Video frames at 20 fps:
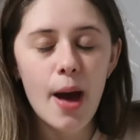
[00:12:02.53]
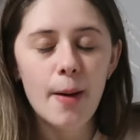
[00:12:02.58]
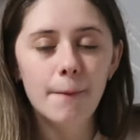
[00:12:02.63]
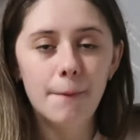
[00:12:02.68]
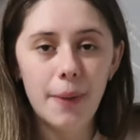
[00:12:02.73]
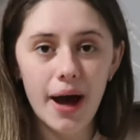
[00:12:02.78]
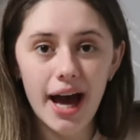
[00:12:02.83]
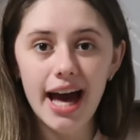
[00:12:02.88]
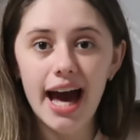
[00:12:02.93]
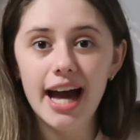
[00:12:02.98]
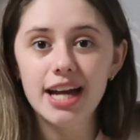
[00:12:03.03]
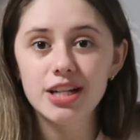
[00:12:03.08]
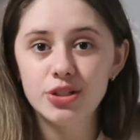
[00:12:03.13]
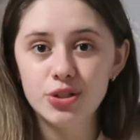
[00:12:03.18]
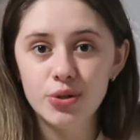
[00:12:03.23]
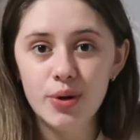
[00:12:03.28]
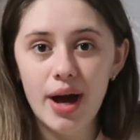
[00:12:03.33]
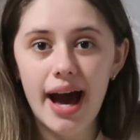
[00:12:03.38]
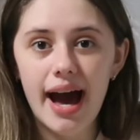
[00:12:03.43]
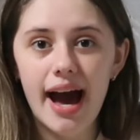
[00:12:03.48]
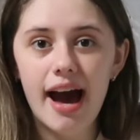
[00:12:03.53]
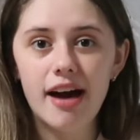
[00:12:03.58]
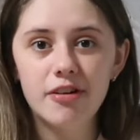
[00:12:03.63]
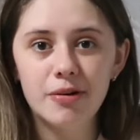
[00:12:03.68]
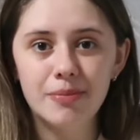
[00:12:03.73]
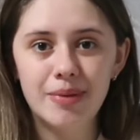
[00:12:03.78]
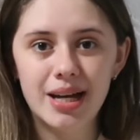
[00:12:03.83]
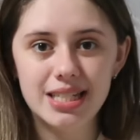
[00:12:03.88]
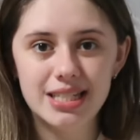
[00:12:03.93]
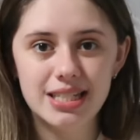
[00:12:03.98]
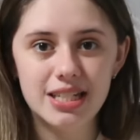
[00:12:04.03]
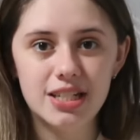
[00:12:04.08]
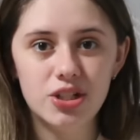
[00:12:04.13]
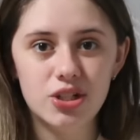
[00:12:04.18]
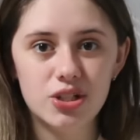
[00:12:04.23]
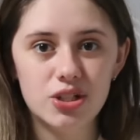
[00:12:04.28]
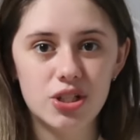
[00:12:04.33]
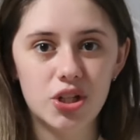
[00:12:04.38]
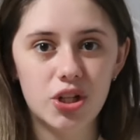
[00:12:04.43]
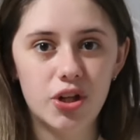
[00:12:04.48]
but I do have my
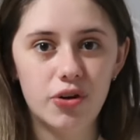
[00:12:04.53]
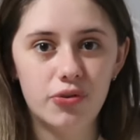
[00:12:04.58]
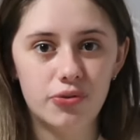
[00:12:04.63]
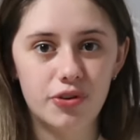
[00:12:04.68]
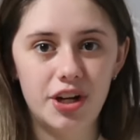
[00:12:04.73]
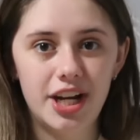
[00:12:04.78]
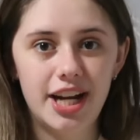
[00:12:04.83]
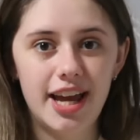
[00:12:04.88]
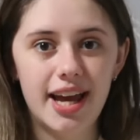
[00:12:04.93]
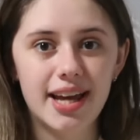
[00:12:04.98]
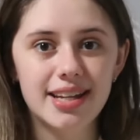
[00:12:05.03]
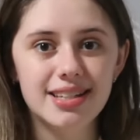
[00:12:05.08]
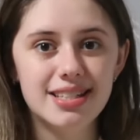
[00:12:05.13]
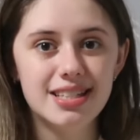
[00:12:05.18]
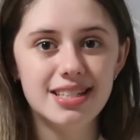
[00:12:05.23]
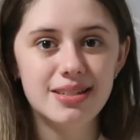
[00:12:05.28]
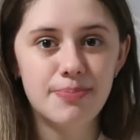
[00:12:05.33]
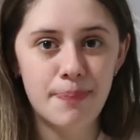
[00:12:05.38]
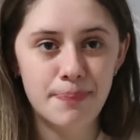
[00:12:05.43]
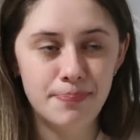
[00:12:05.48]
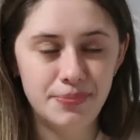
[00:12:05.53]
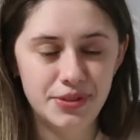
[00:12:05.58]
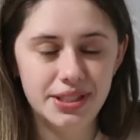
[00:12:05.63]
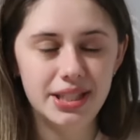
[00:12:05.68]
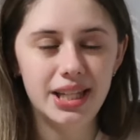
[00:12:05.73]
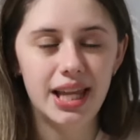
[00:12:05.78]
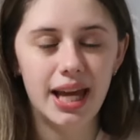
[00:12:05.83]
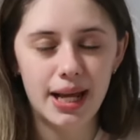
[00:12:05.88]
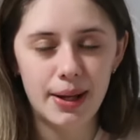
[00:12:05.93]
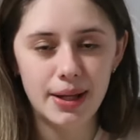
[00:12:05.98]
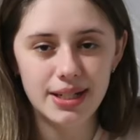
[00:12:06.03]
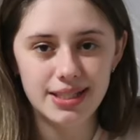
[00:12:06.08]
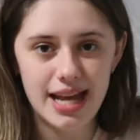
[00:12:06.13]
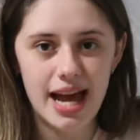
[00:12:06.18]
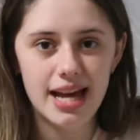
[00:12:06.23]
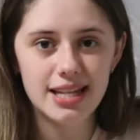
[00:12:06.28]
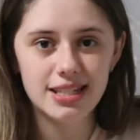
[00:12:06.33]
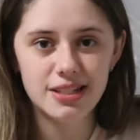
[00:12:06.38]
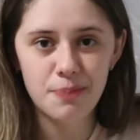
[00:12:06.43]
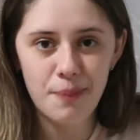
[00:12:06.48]
senior solo free dance like
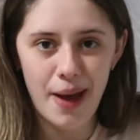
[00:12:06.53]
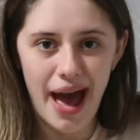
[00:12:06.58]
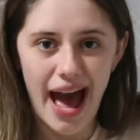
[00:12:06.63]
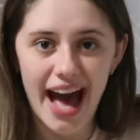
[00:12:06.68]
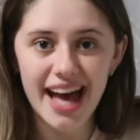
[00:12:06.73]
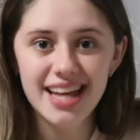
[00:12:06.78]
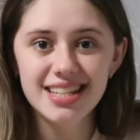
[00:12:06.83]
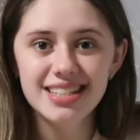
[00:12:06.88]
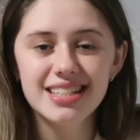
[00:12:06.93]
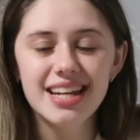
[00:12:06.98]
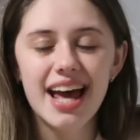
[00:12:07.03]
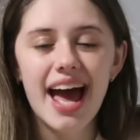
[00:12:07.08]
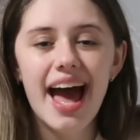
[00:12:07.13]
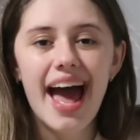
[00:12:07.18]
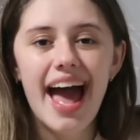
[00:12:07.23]
test passed